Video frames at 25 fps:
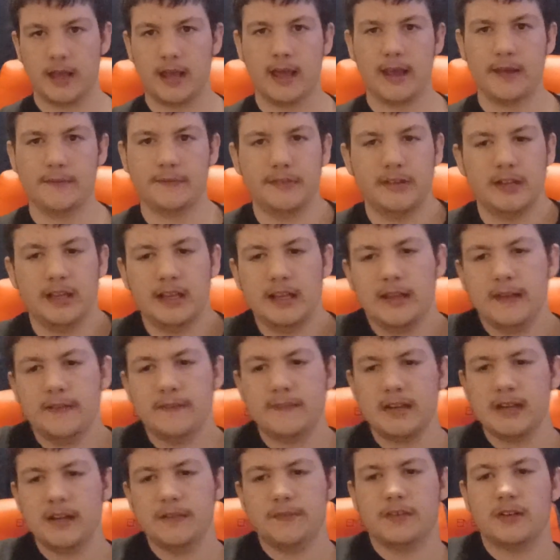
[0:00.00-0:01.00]
if you
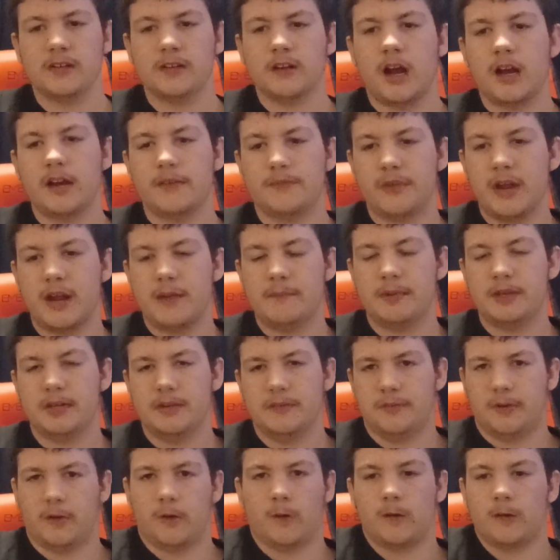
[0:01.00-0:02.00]
even if you're not a fan but
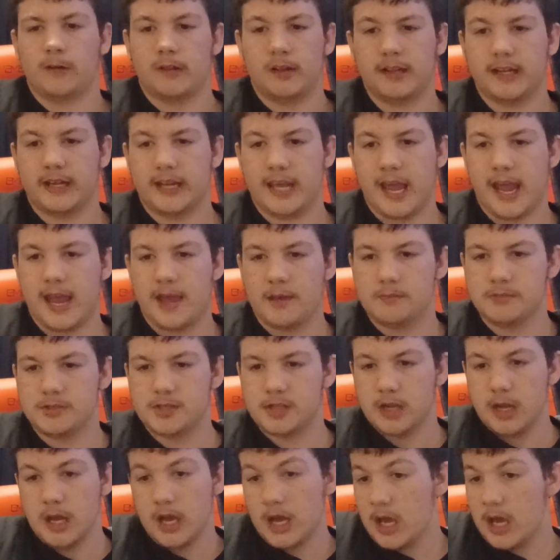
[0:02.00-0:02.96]
you've heard of the games,